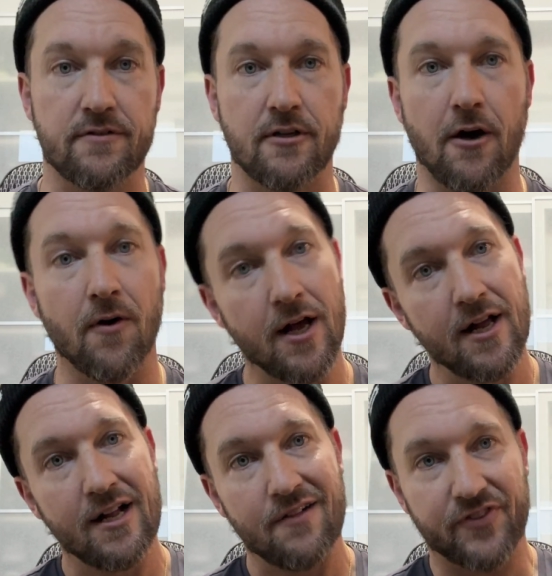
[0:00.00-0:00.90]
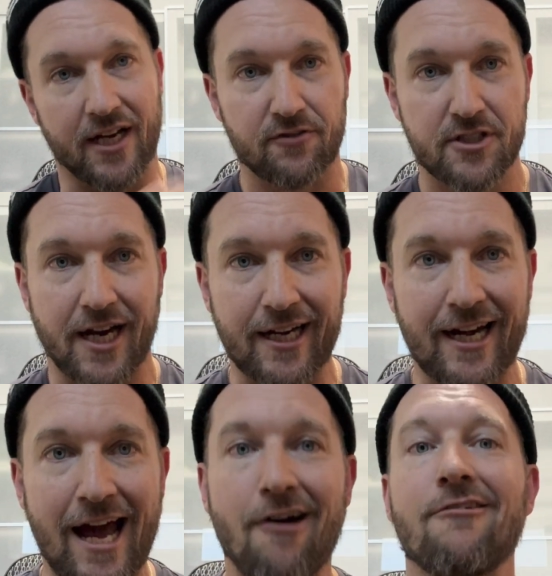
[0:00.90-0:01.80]
So thanks for checking
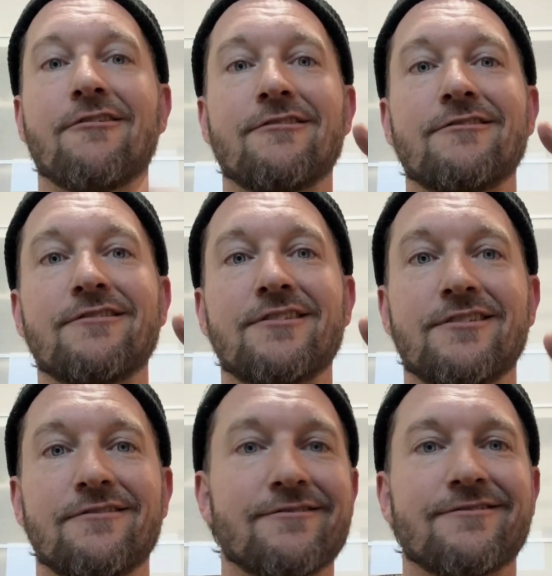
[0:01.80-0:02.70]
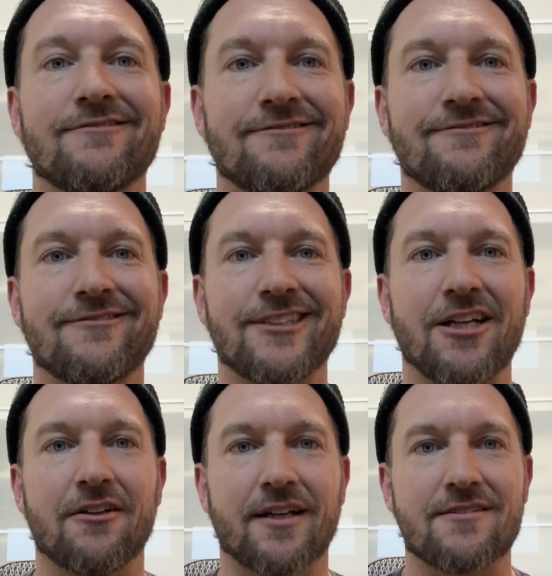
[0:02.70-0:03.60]
it out. See
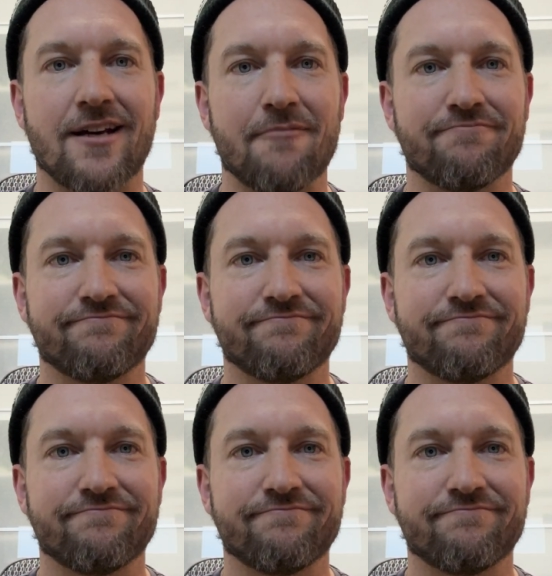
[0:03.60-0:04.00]
y'all next time.